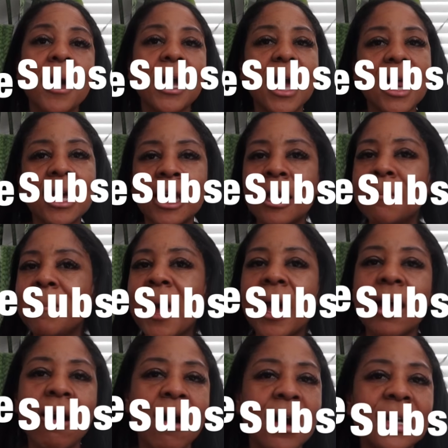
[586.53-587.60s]
I gotta get
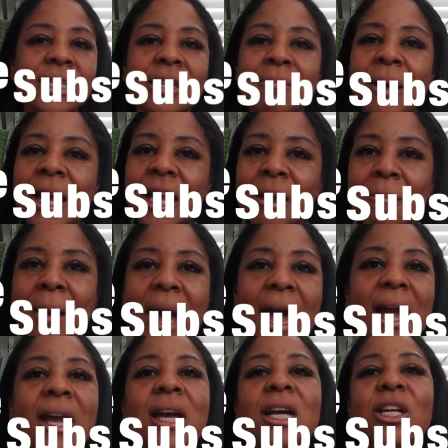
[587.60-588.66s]
back on to making
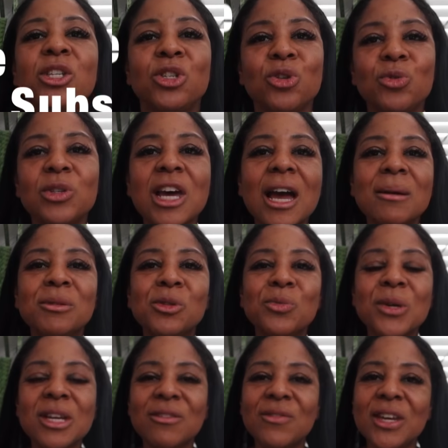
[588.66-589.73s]
my 2 times a
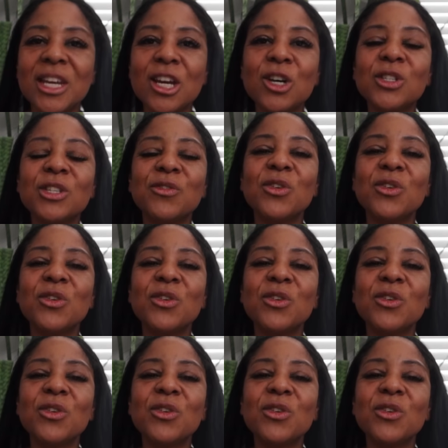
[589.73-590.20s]
week videos.